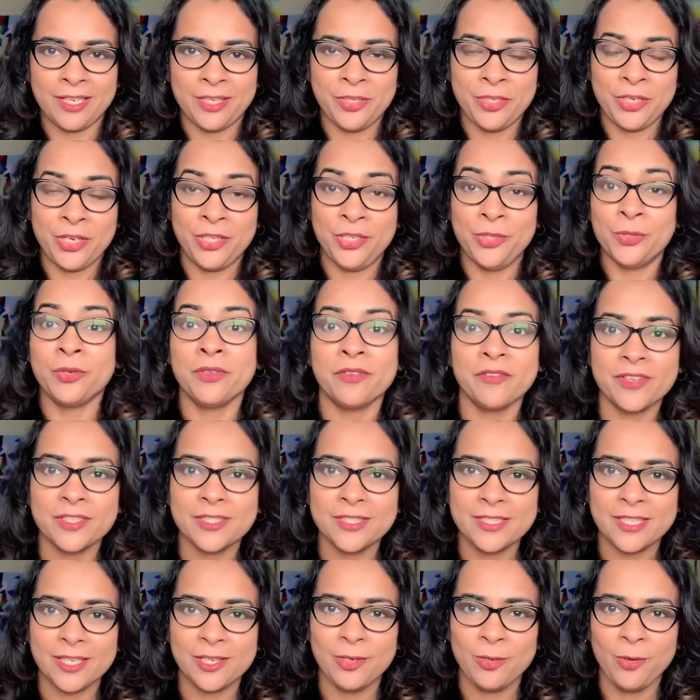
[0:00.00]

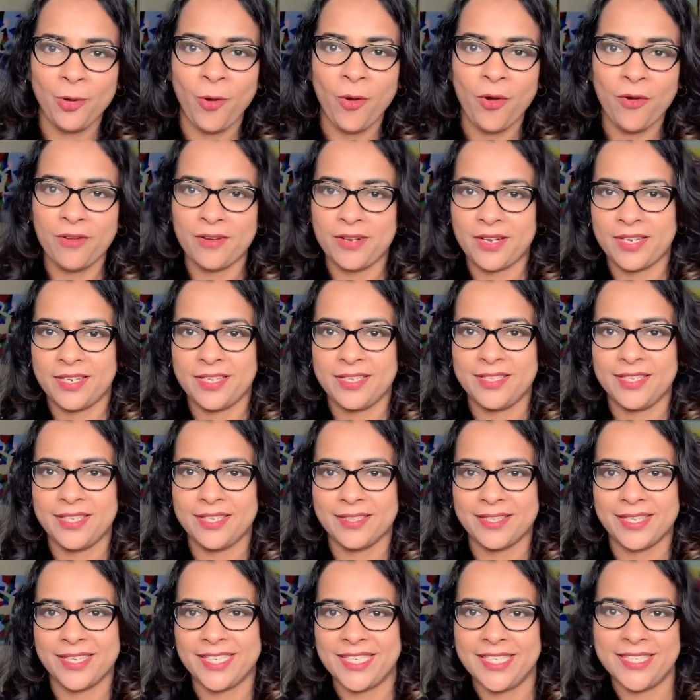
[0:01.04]
universal law or anything
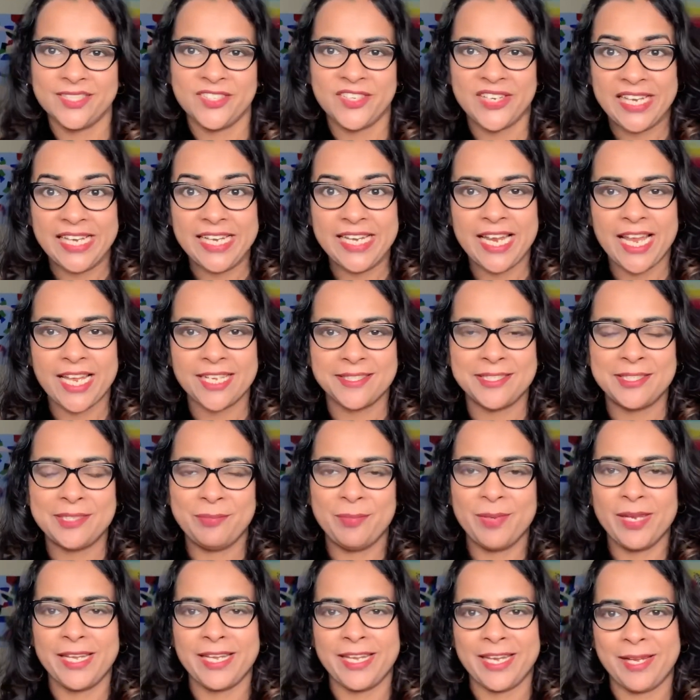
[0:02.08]
that a tree has to
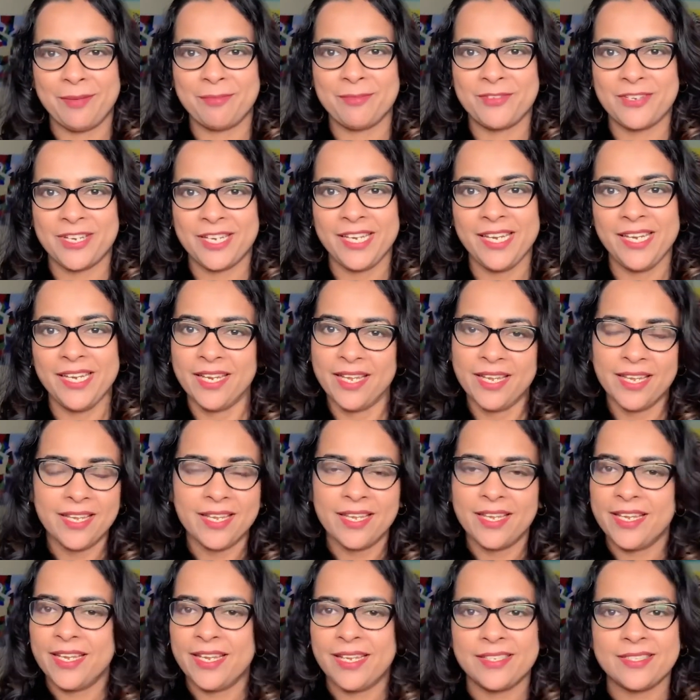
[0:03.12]
be named tree.
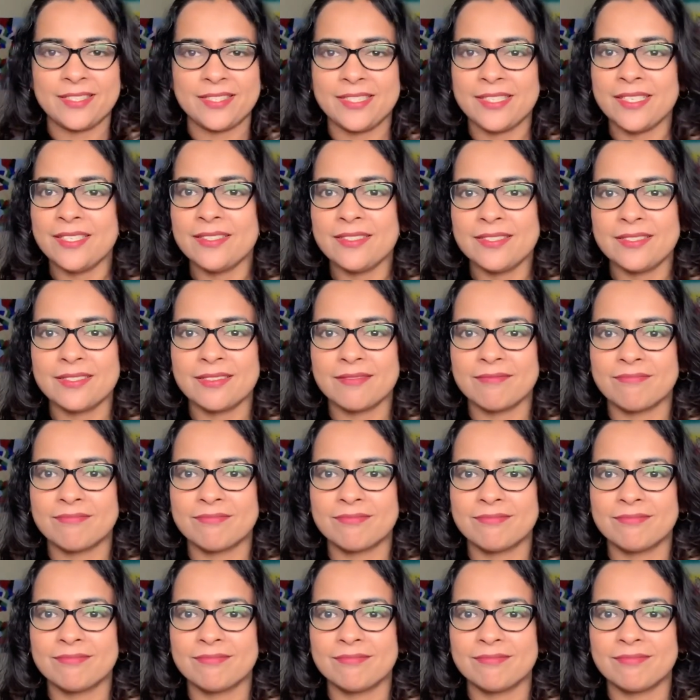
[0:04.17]
It's just
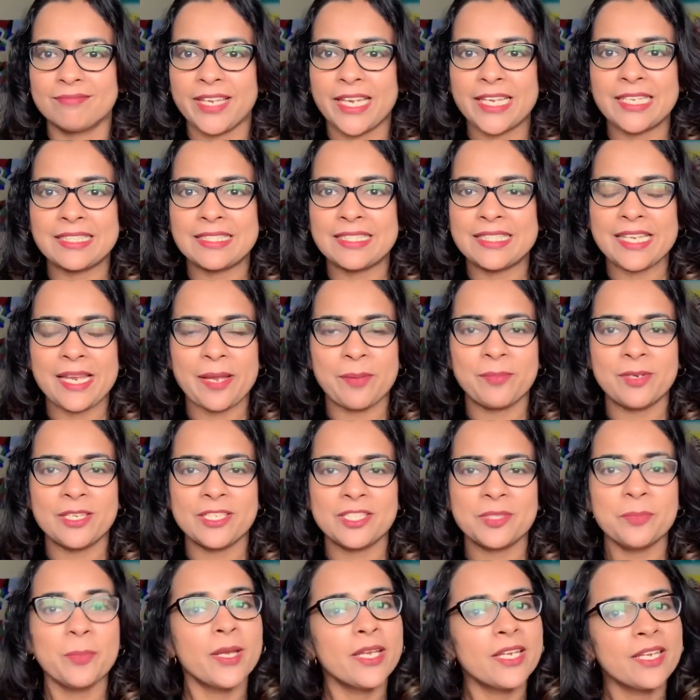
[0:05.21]

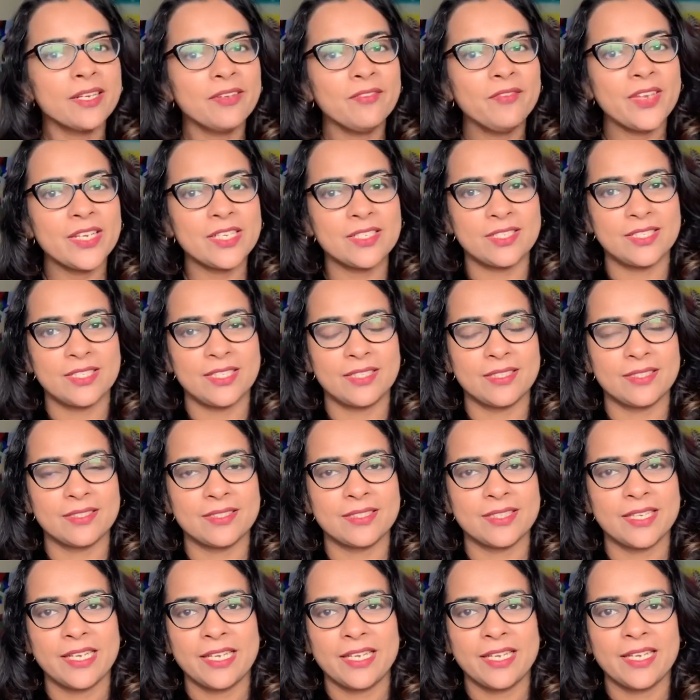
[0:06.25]
established by conventions,
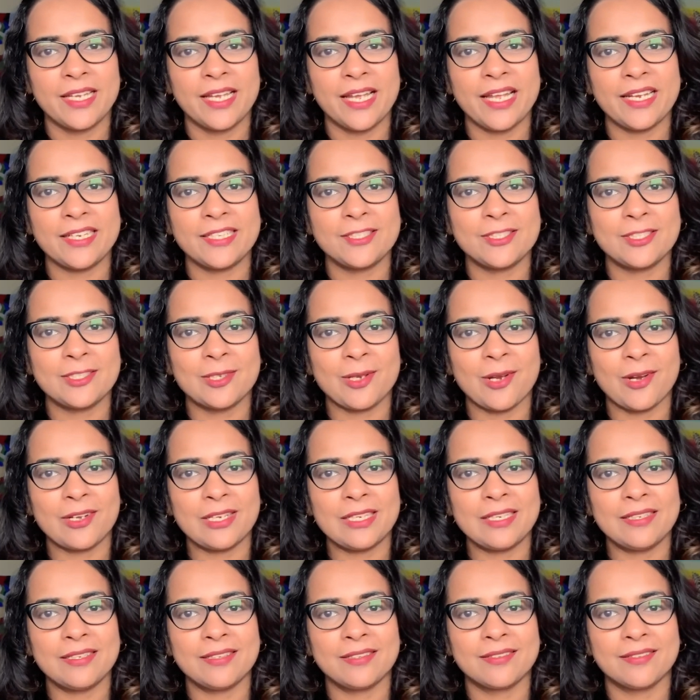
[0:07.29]
and it's not
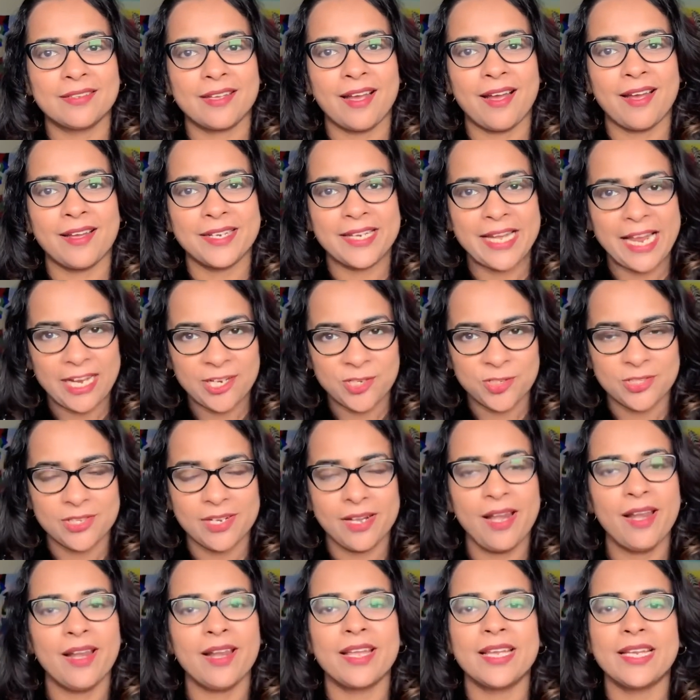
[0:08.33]

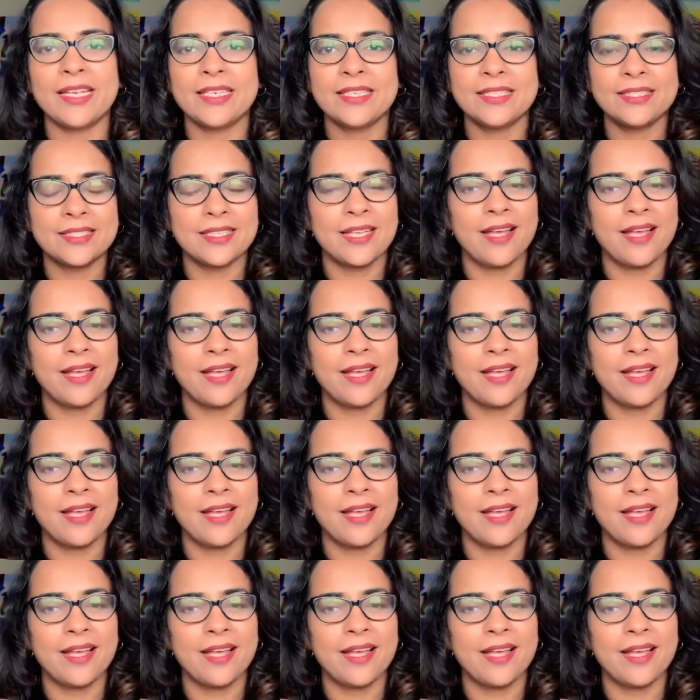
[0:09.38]
natural. It's